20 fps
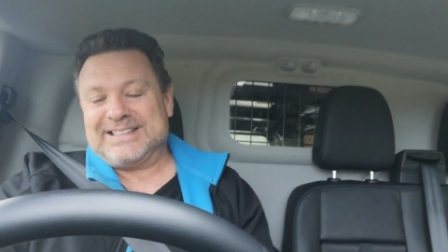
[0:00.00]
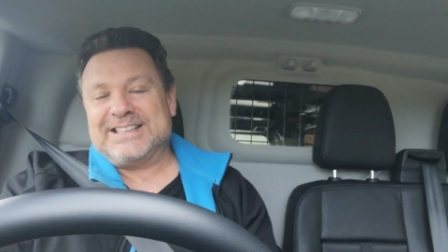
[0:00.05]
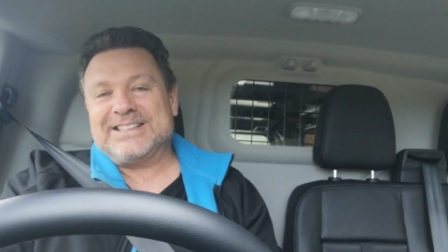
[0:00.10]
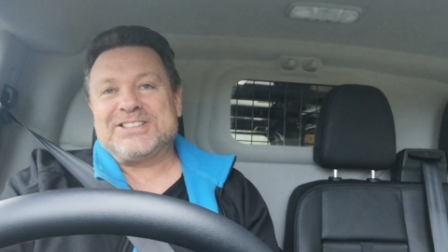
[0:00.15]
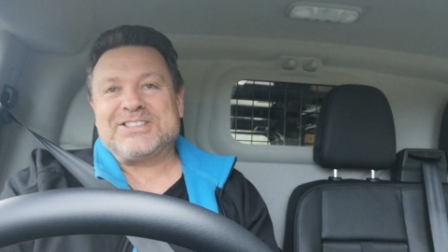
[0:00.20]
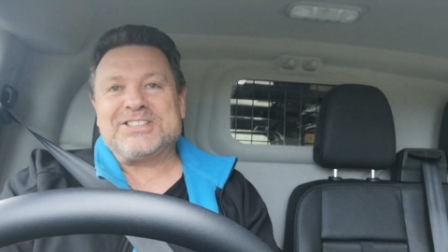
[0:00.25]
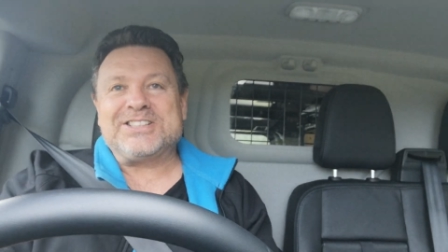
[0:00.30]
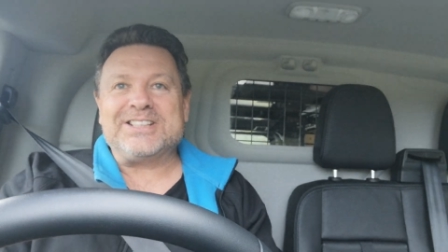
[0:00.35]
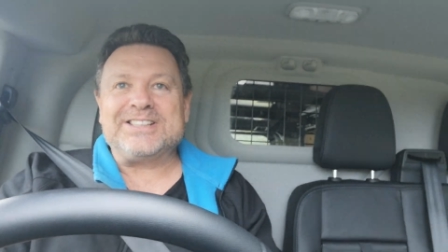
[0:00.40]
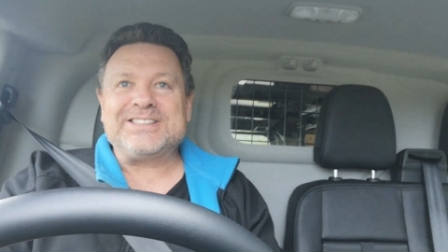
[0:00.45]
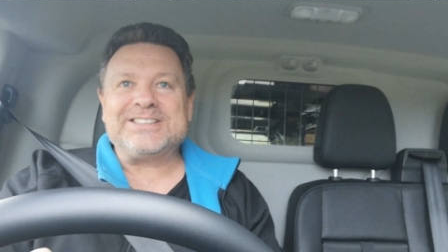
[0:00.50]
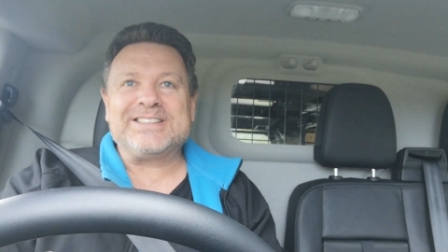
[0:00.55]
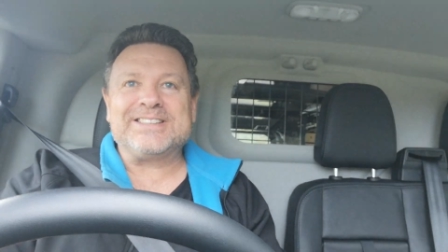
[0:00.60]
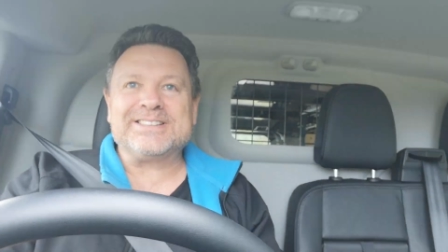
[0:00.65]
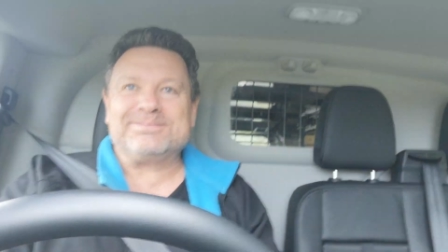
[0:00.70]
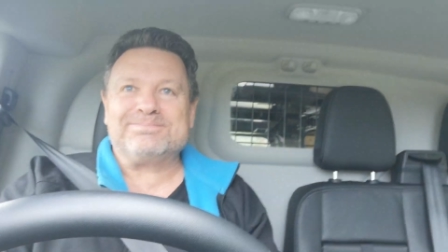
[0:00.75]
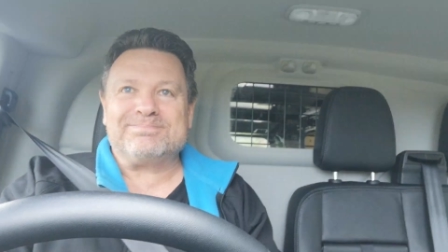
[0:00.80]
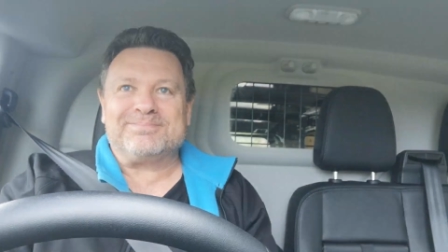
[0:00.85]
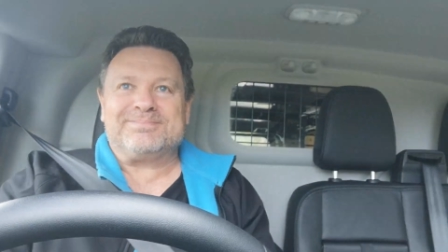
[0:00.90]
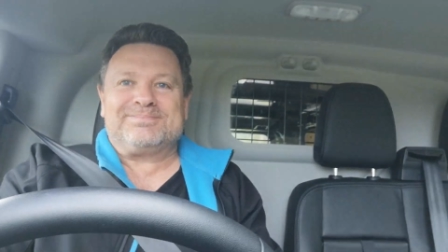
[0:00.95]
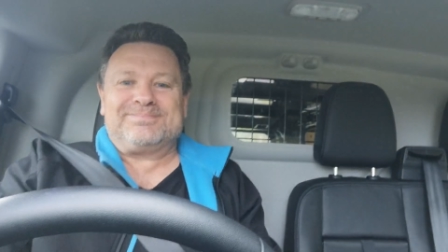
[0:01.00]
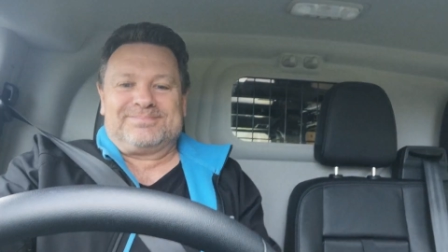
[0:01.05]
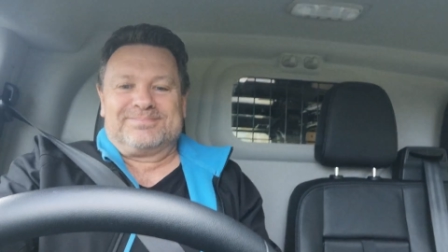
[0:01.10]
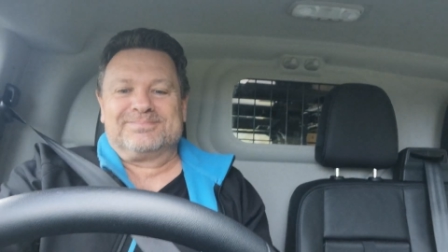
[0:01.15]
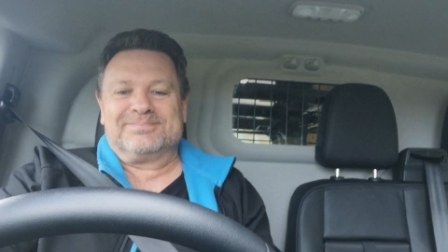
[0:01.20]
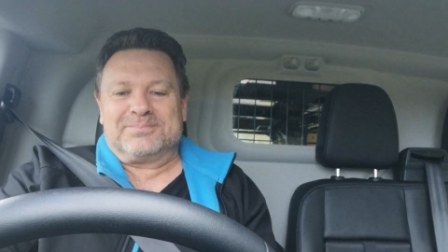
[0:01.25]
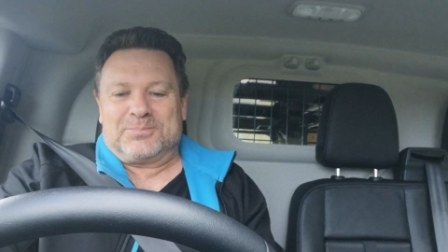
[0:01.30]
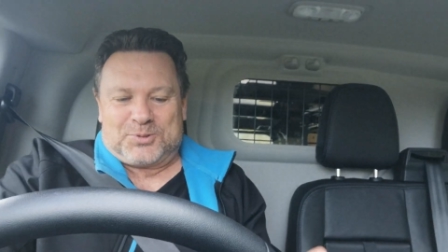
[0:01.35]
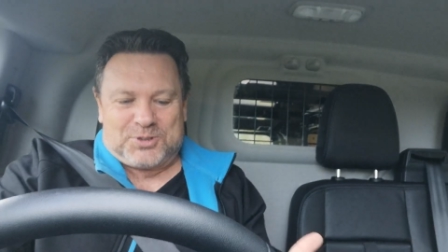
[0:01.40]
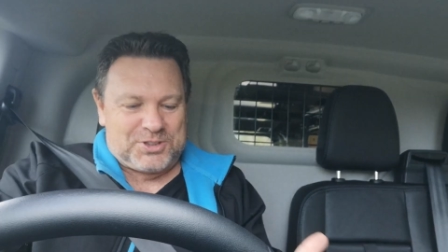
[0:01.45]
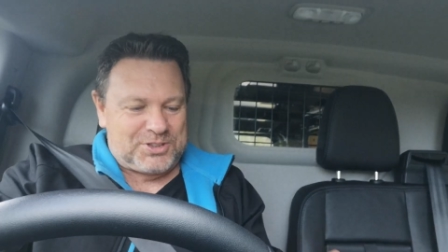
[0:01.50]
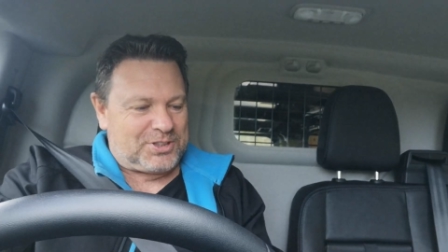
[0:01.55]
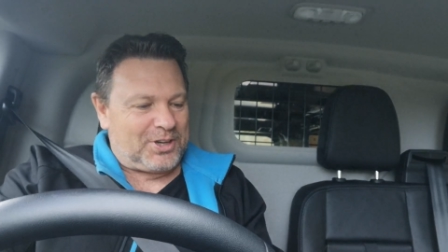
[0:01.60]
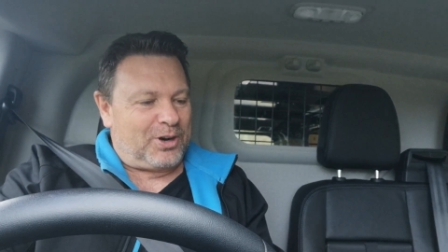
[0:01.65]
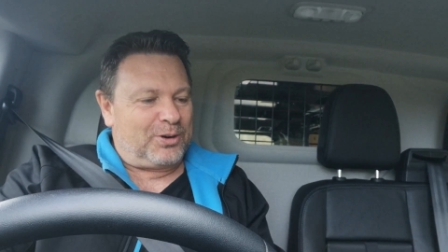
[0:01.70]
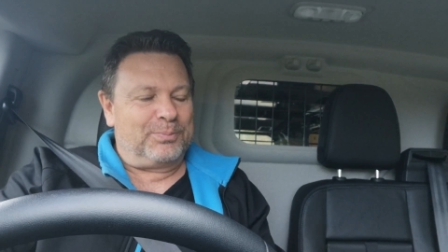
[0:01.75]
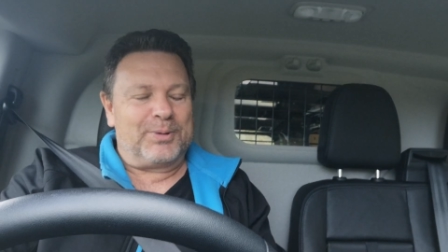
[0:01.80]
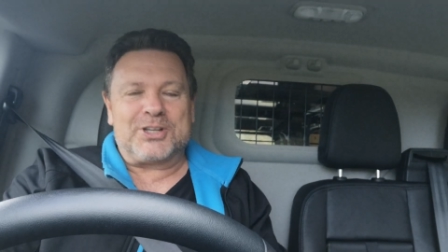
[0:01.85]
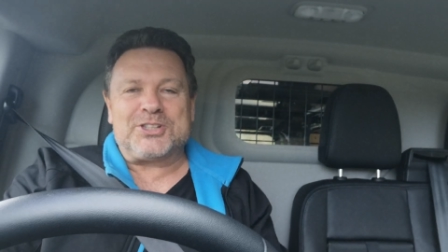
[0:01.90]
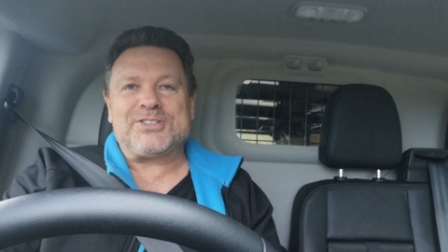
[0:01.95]
there's just
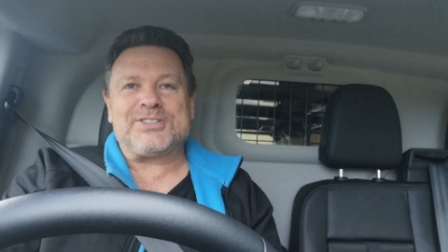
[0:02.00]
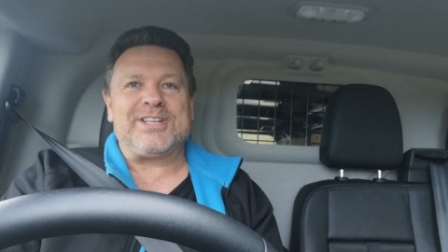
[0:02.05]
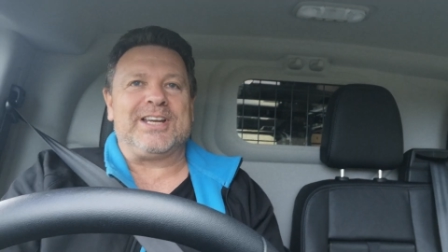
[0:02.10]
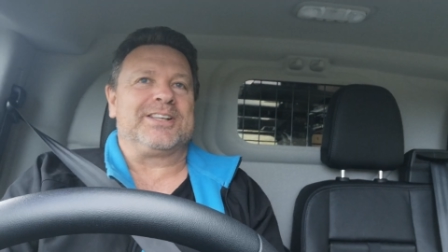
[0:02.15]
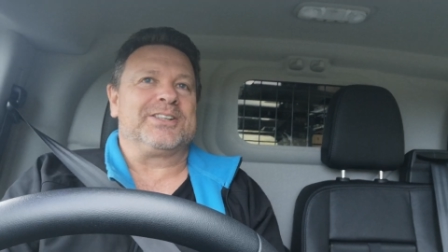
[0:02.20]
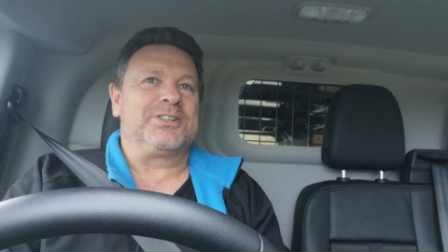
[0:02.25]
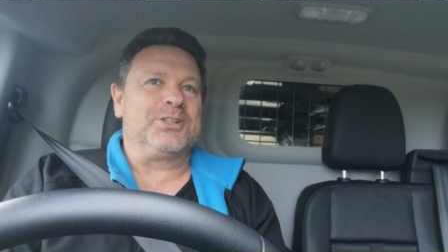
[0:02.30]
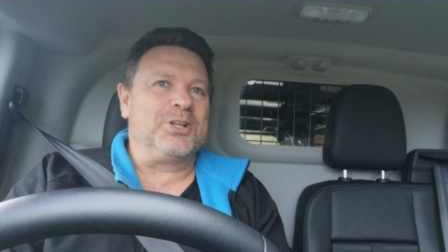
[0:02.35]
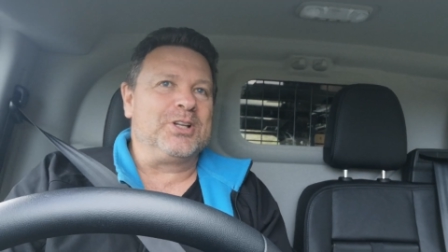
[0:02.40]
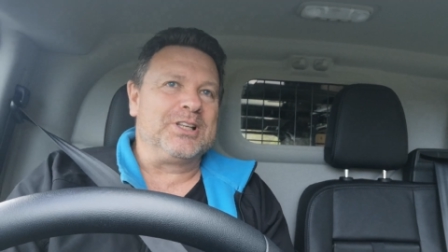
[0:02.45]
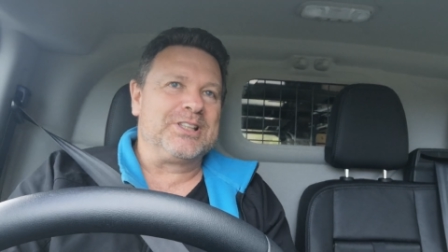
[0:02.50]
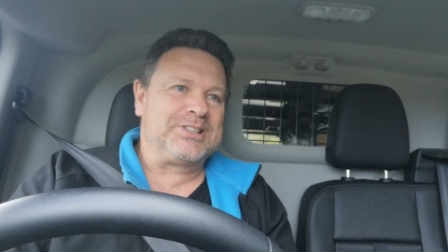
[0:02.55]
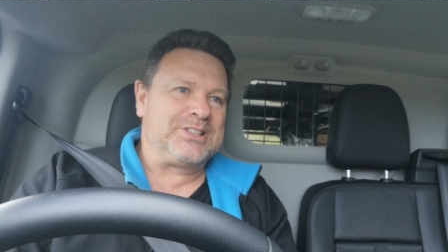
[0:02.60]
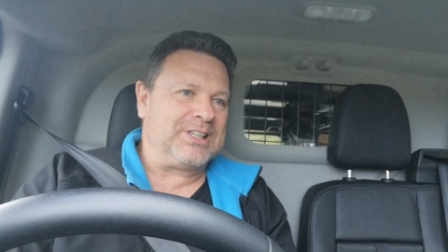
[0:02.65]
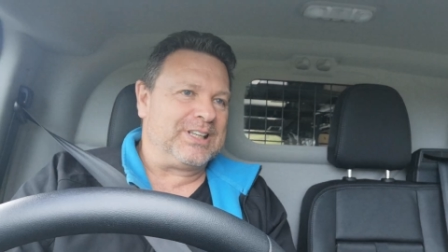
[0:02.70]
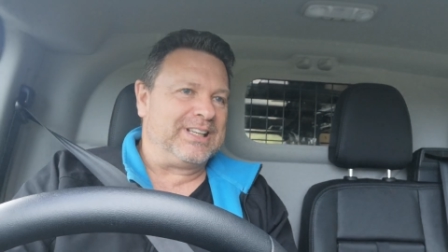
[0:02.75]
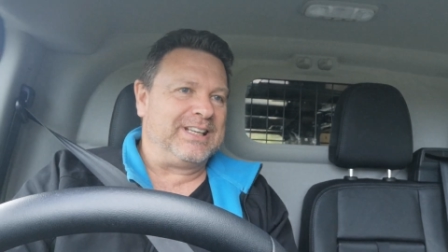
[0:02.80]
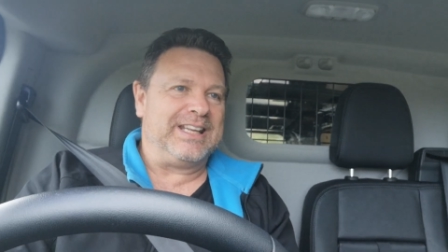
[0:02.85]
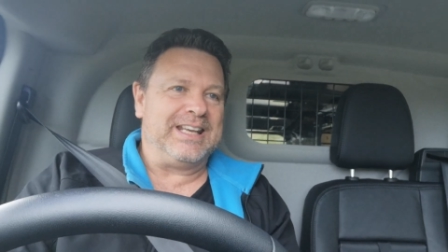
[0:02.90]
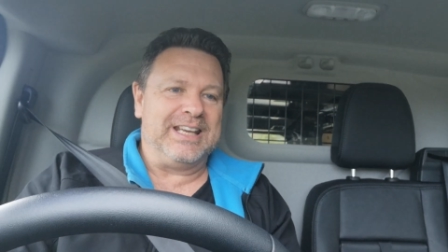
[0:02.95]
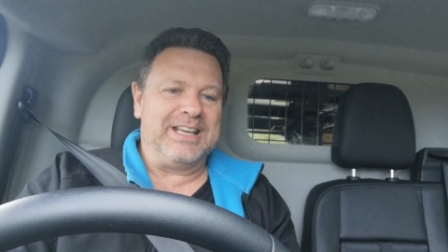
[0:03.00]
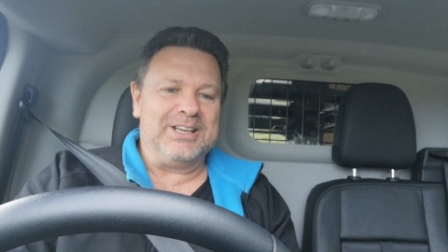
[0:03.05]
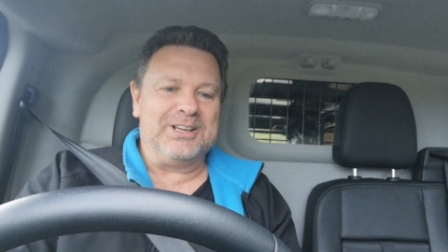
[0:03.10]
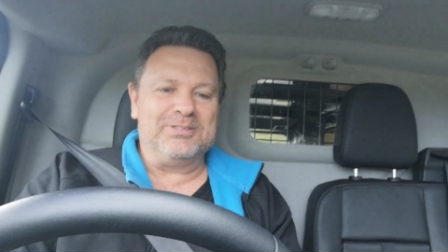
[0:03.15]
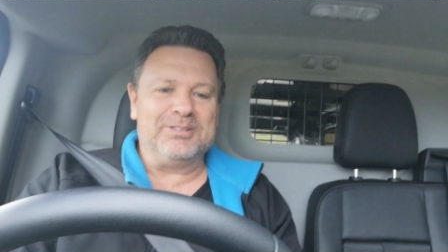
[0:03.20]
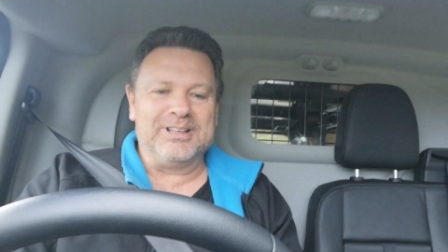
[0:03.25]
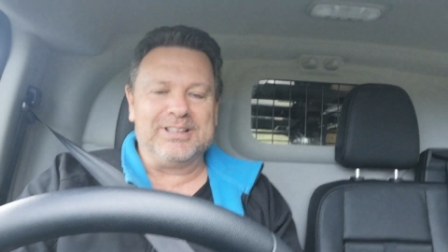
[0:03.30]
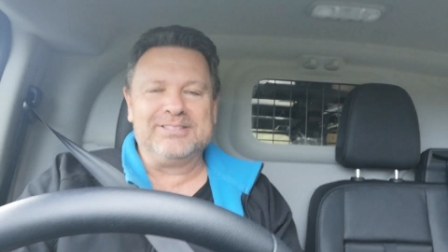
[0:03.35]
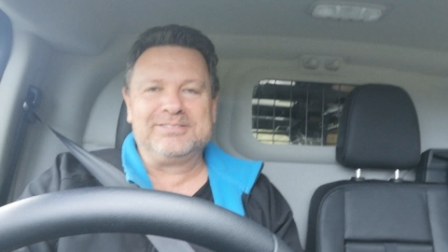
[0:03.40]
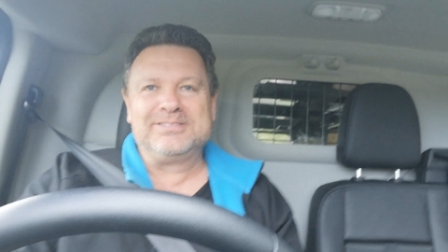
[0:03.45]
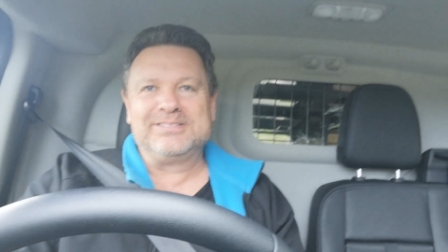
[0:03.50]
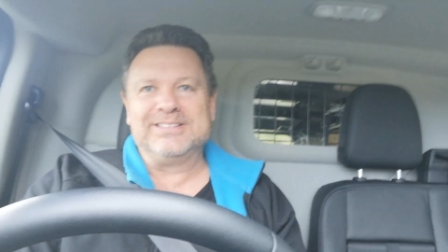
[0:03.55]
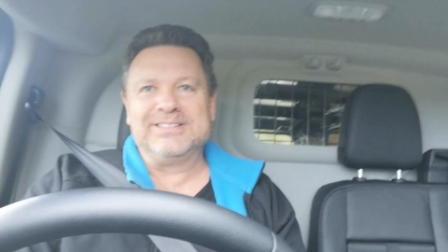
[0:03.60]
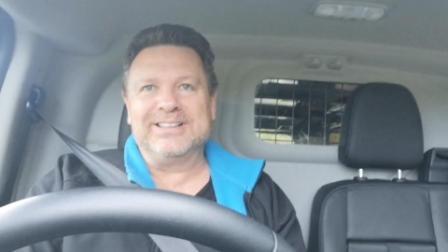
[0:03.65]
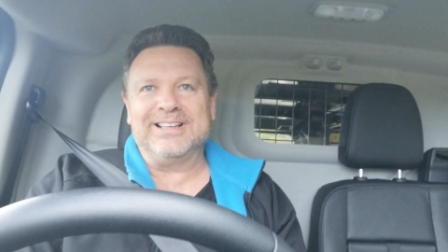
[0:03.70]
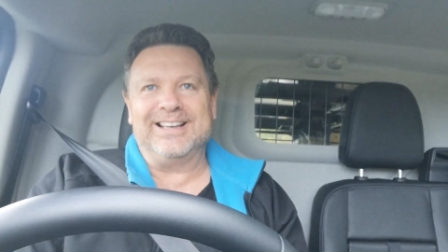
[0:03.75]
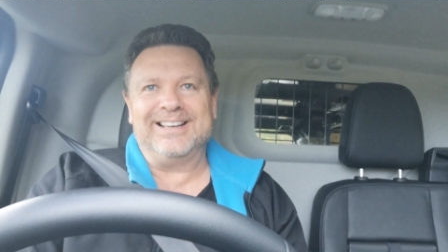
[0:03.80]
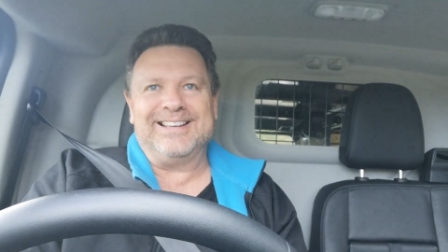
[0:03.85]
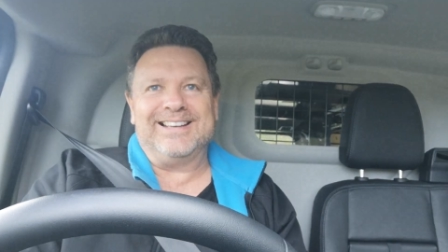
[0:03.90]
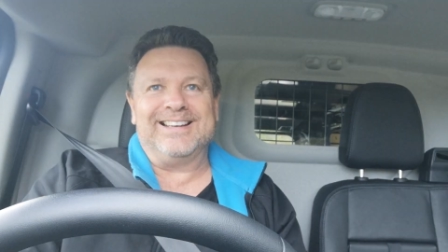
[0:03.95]
so much technology in here, and